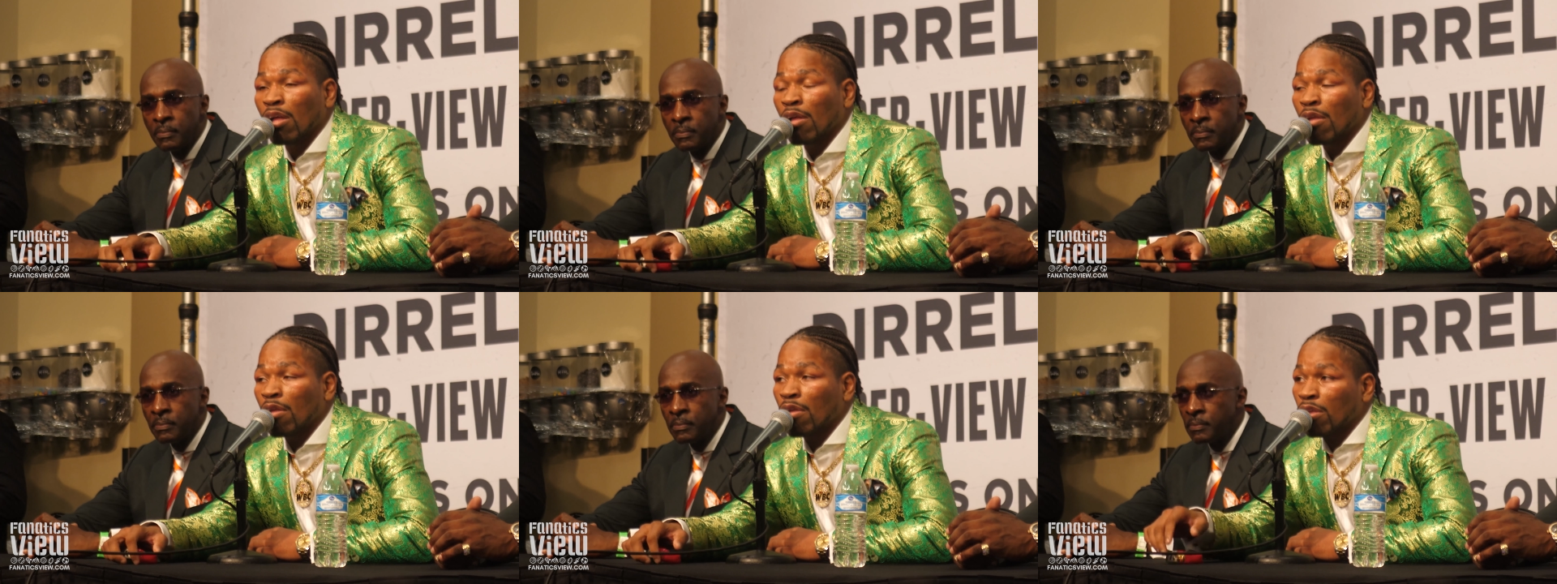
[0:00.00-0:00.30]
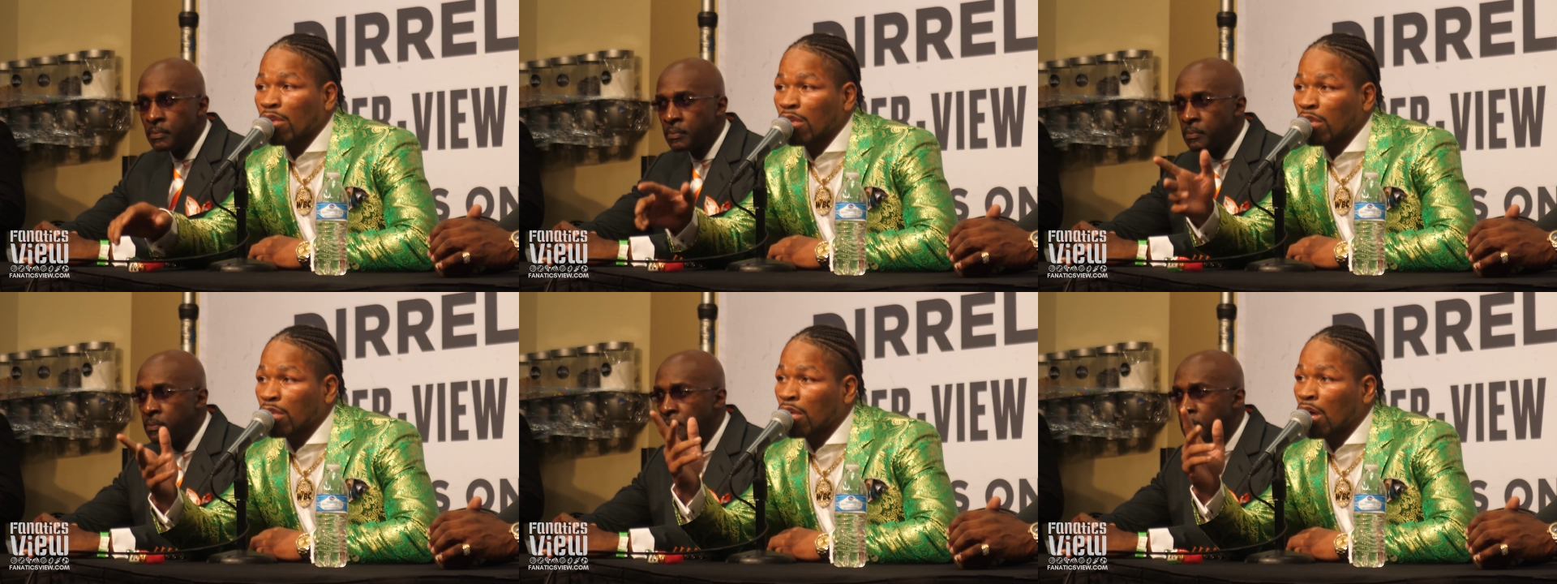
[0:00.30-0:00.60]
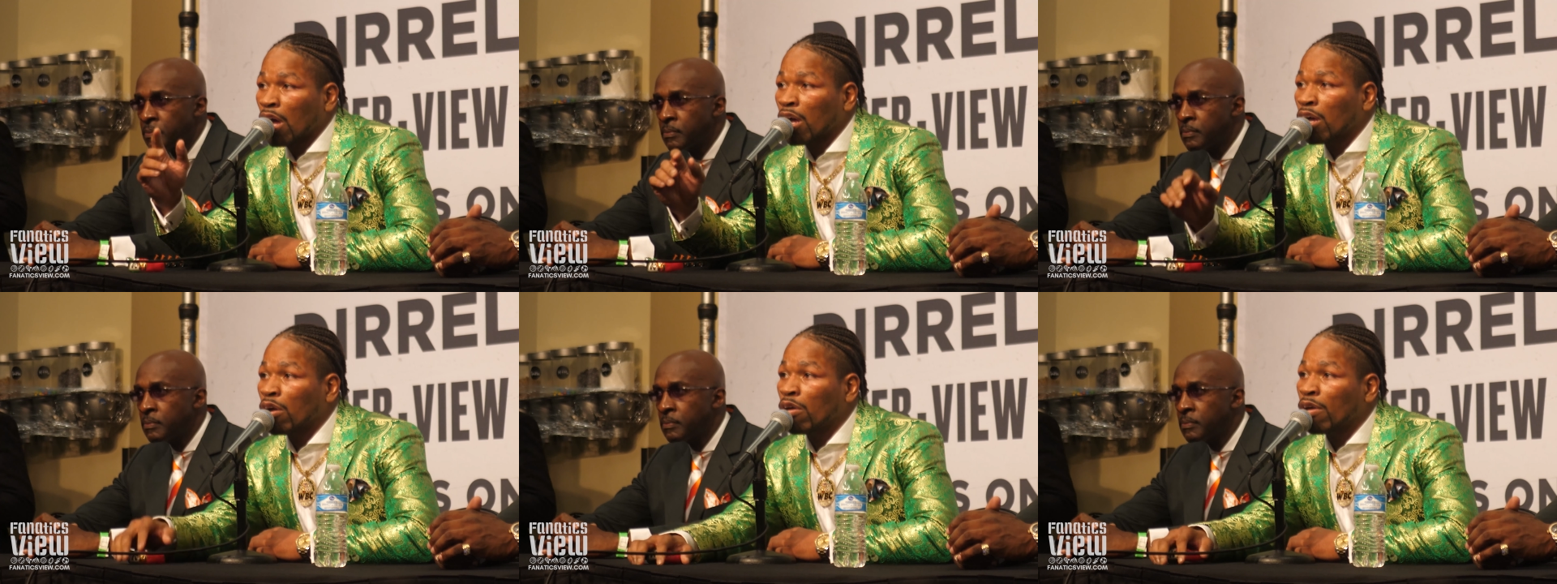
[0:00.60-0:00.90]

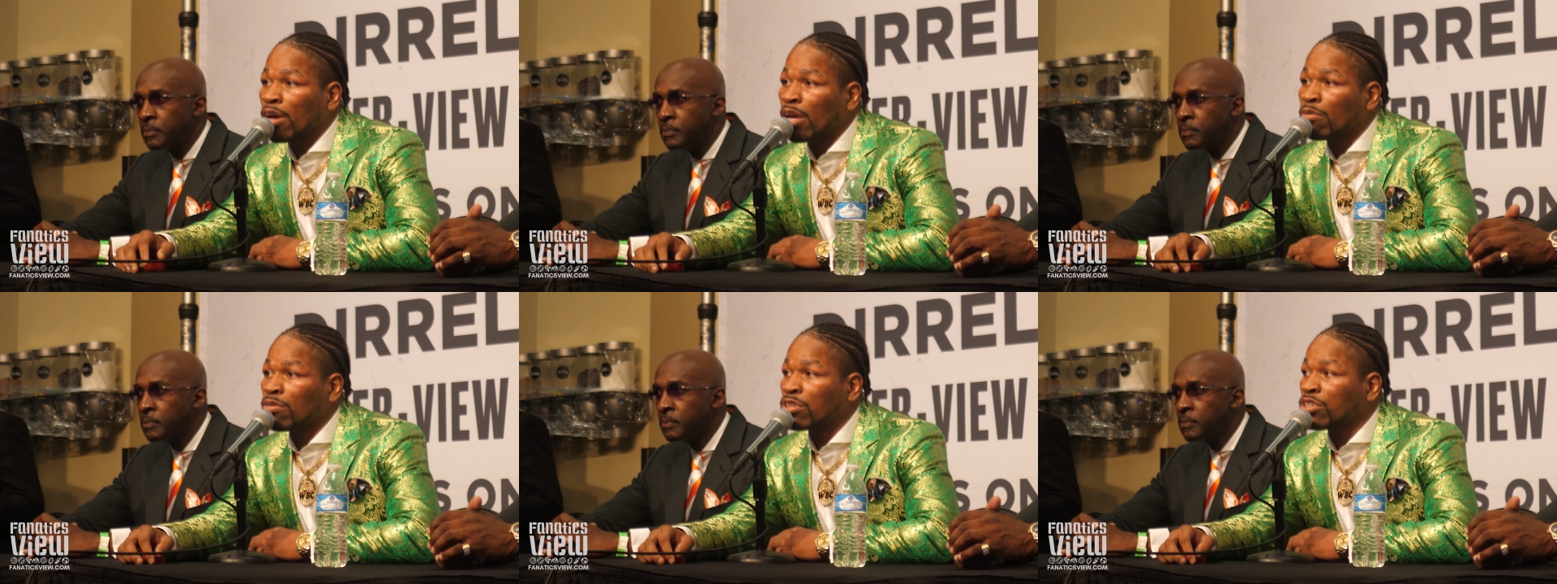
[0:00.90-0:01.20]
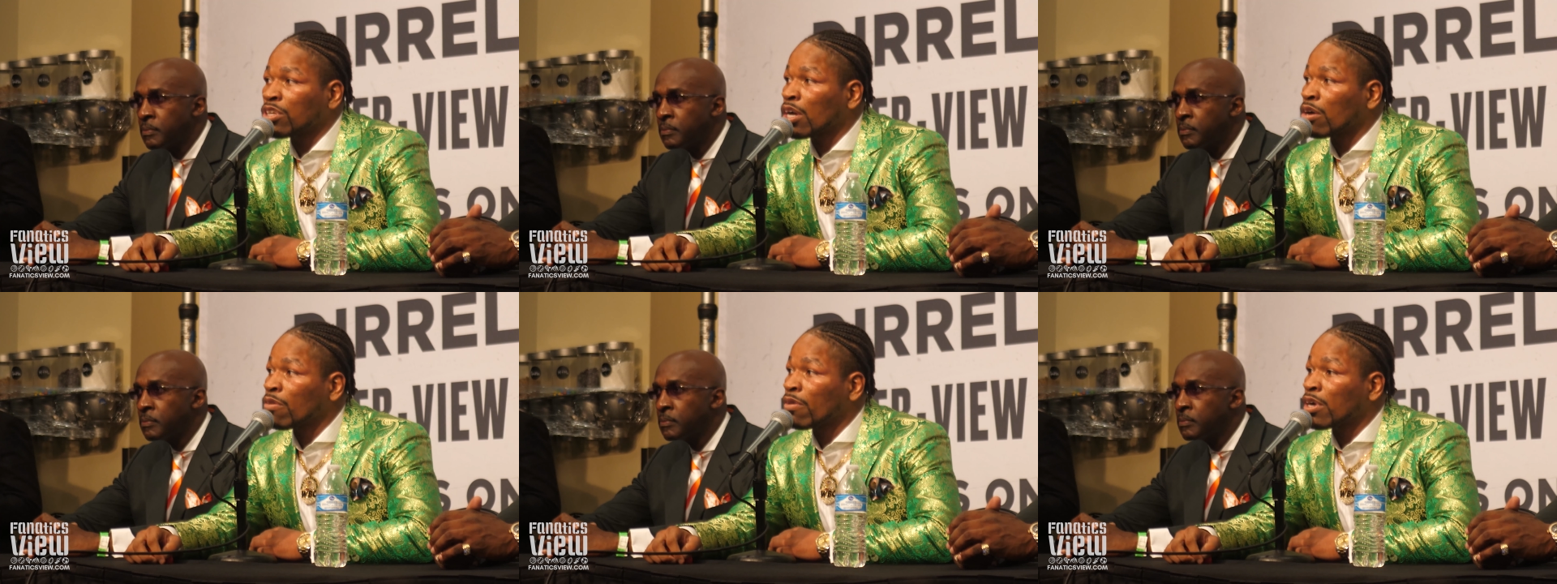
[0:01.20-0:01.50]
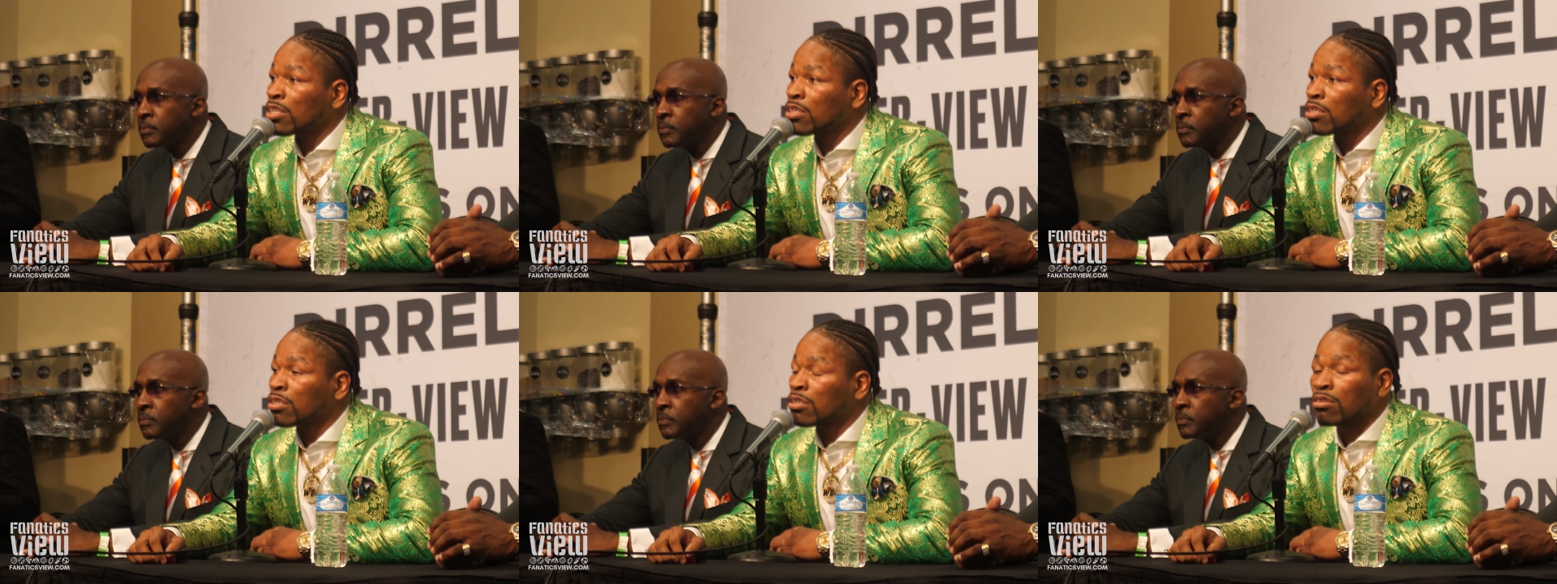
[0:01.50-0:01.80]
Speaker 1: all right. can go ahead with y'all
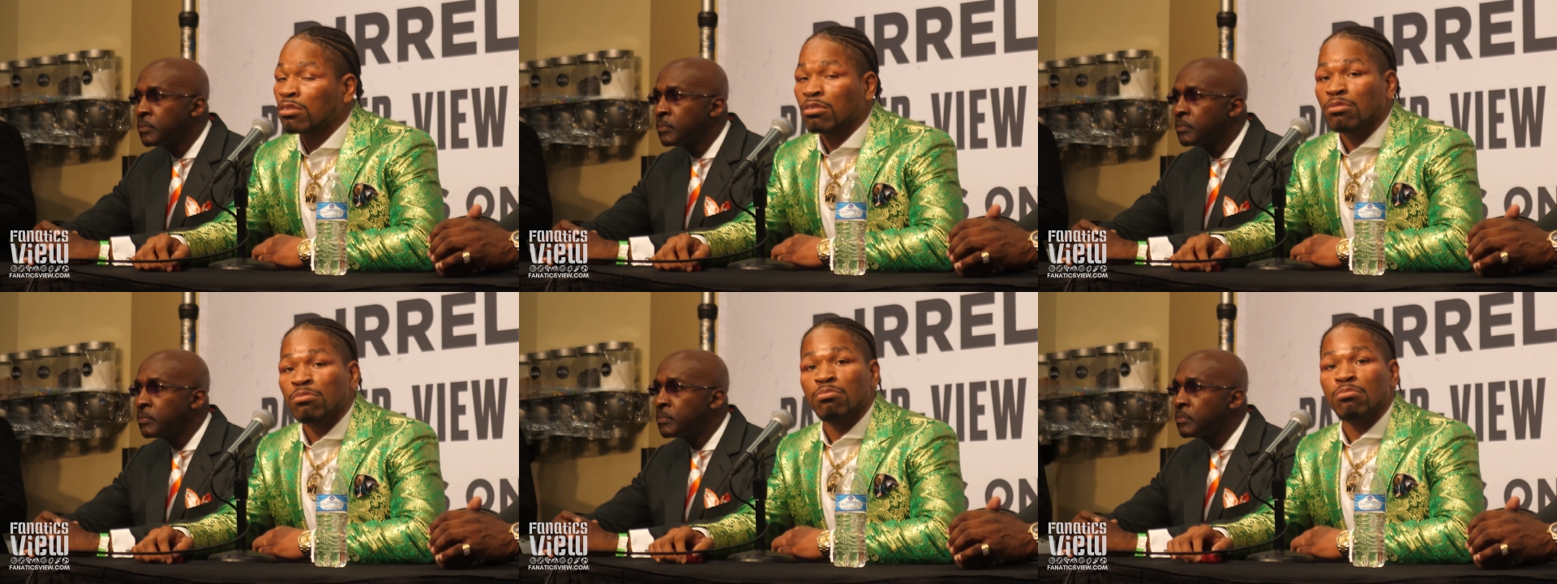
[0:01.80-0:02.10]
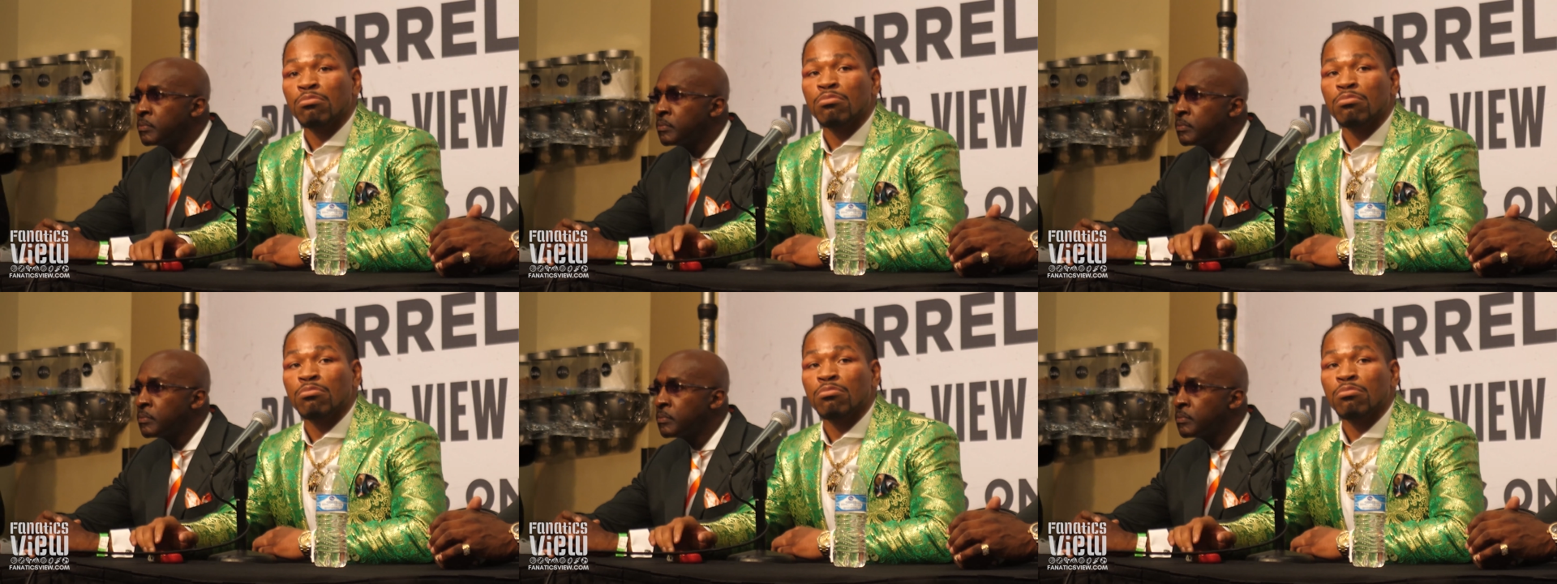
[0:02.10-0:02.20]
questions.